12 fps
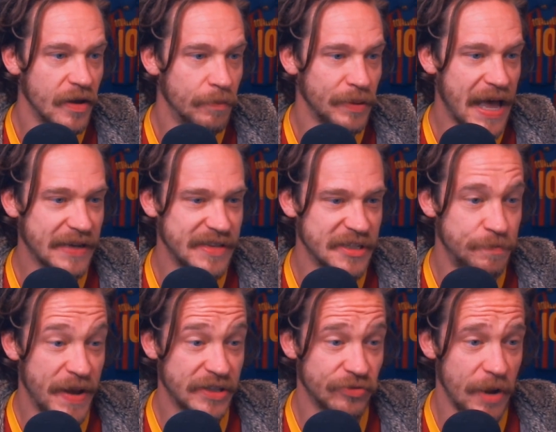Black says,
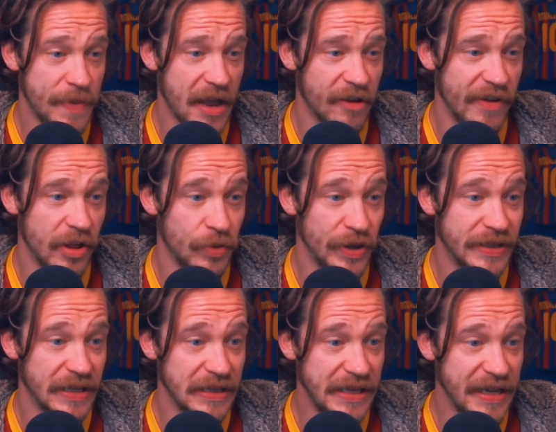best right back available in
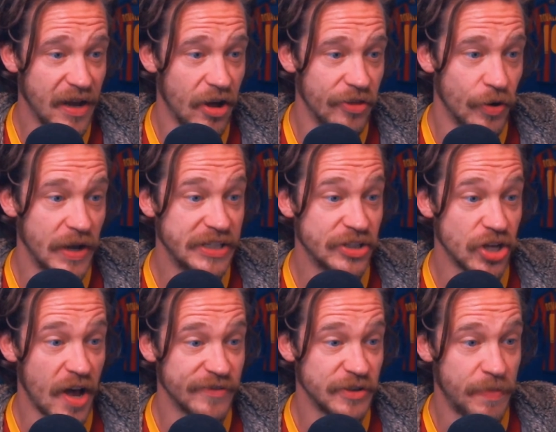the Liga, although a
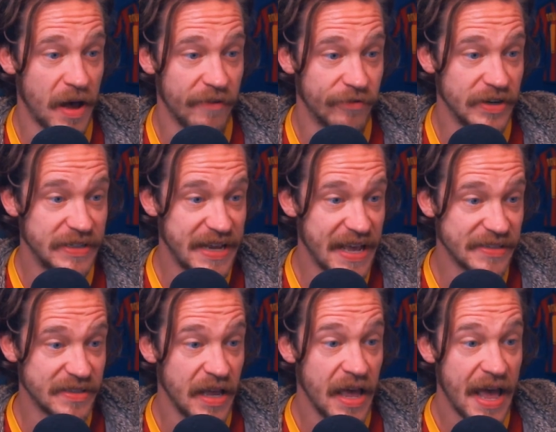soft spot for
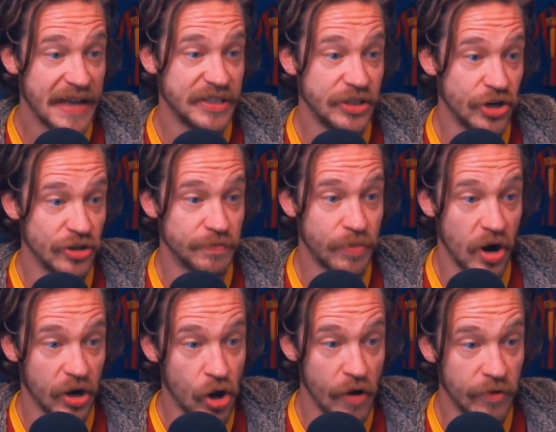Dest as he chose
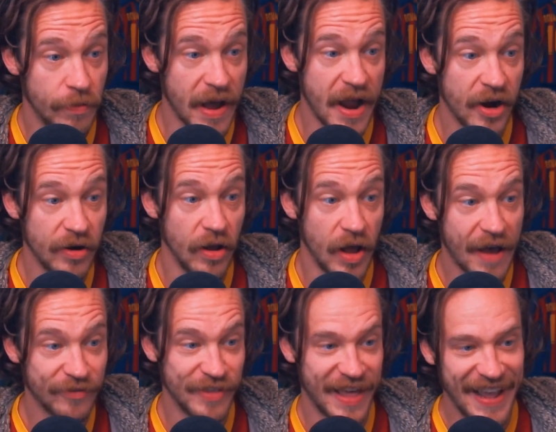Barca over Bayern
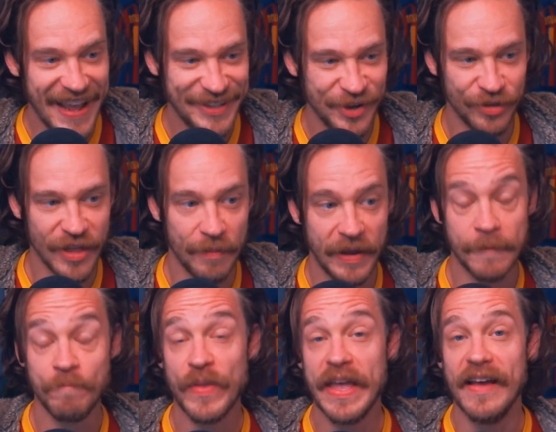after that 8-2
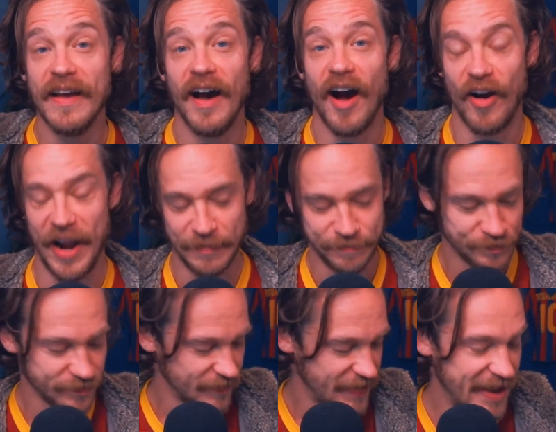thumping. All right,
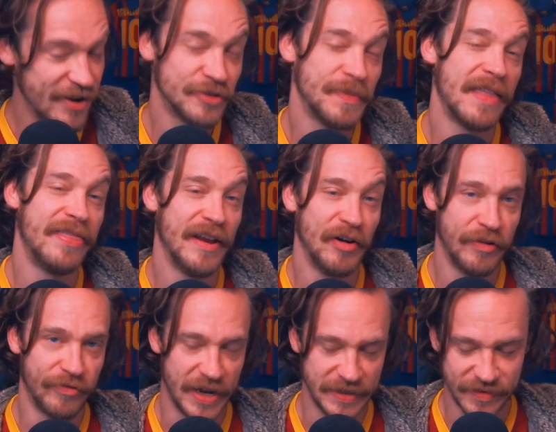here's my theory,
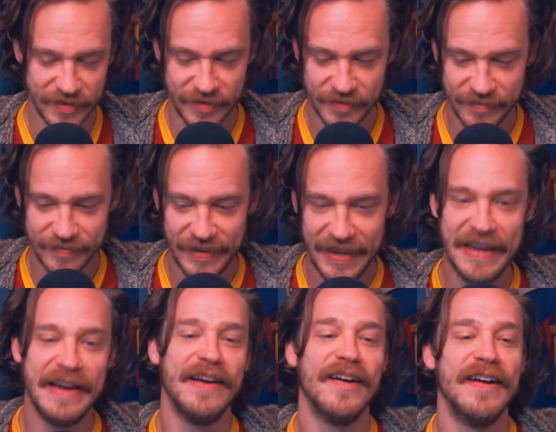friends.
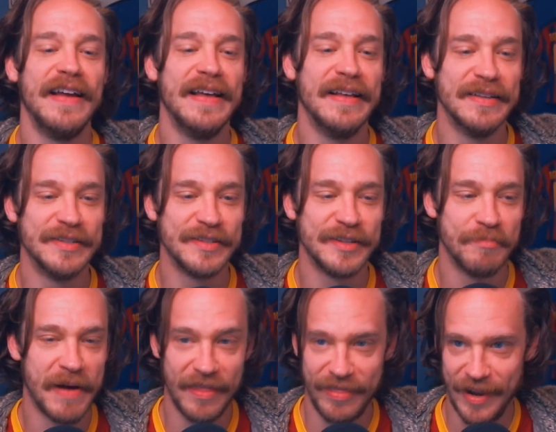Here is
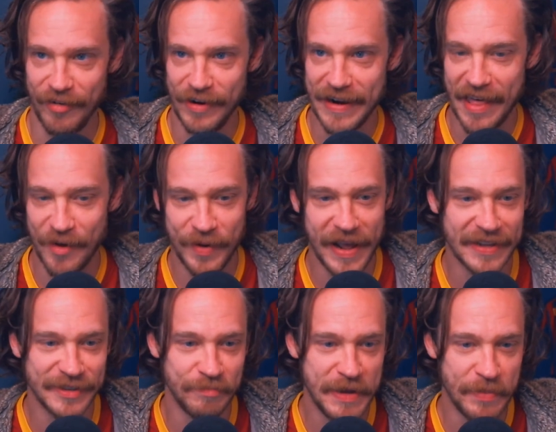my theory. Now that we
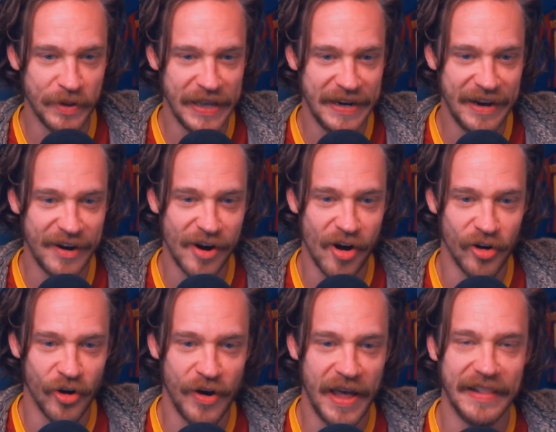got some people in here, I'll
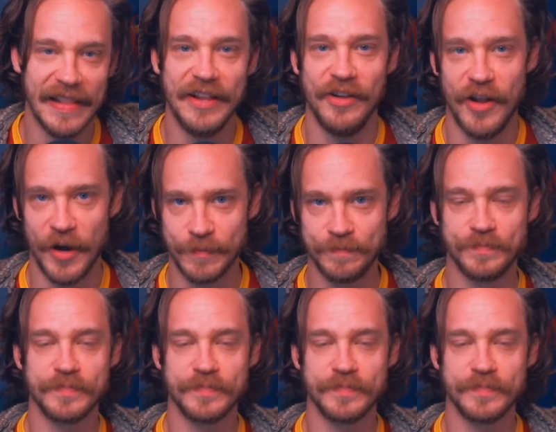go ahead and let you know.